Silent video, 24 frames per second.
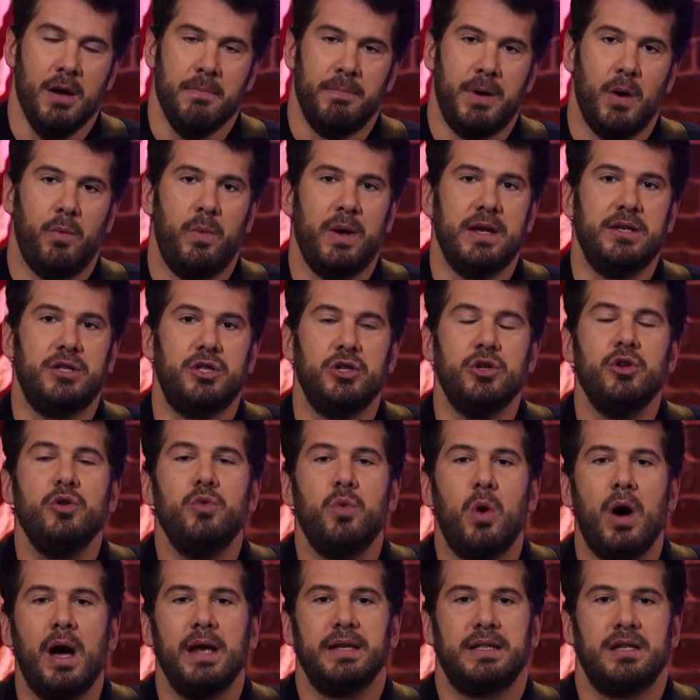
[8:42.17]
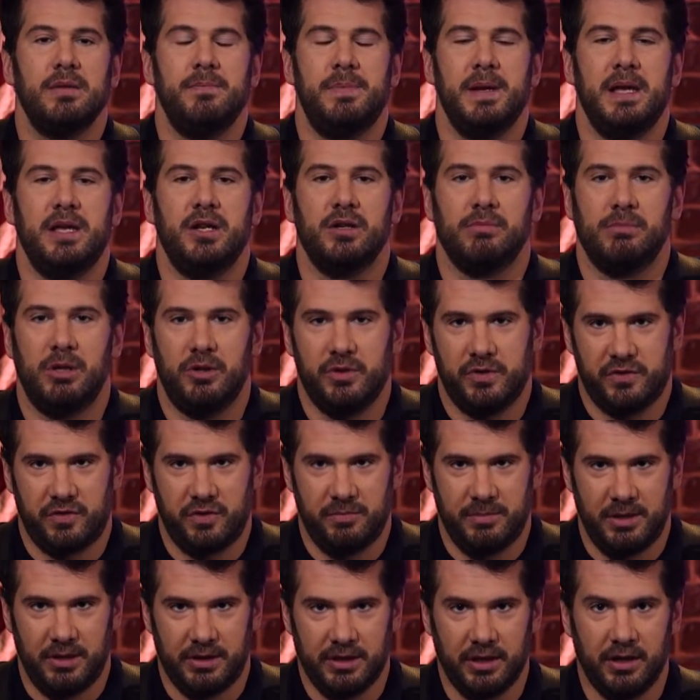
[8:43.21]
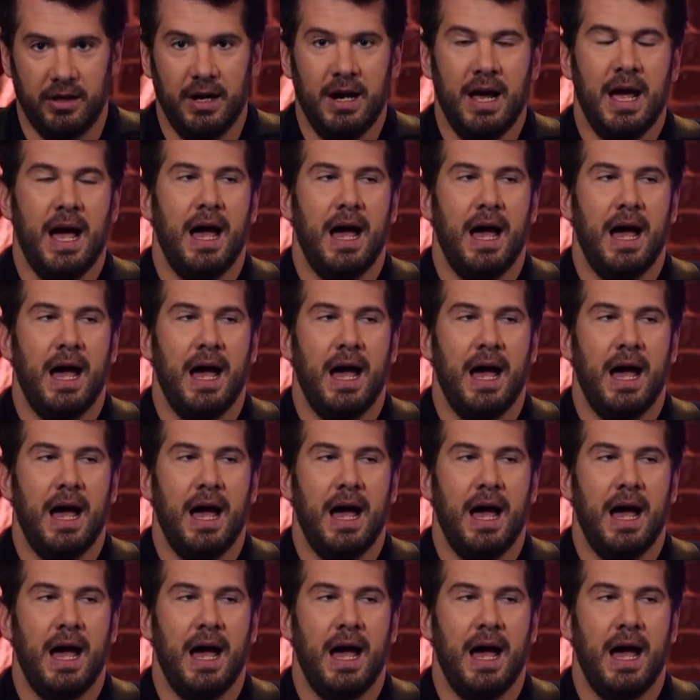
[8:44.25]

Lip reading: But we do want to be your most familiar.